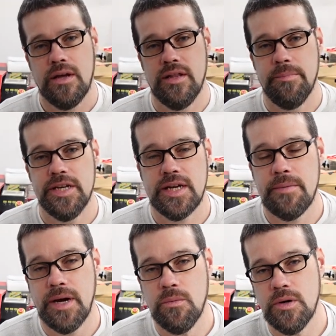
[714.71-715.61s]
In the
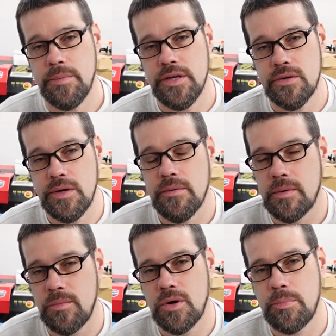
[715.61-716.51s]
meantime, I will be doing
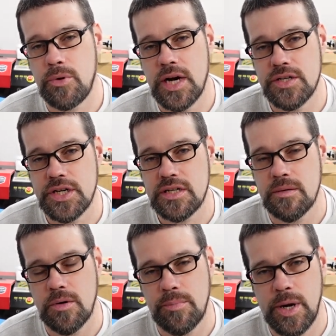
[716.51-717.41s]
more projects,
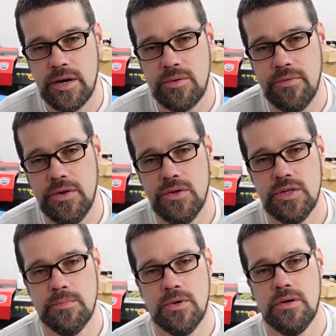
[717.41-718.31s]
more product
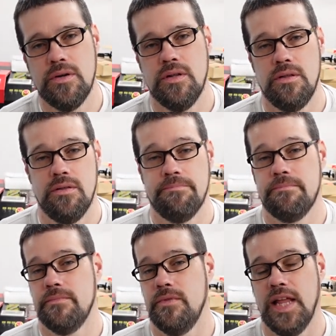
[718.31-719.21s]
reviews, more
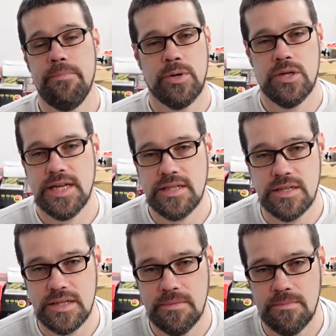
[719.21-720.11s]
Lightburn lessons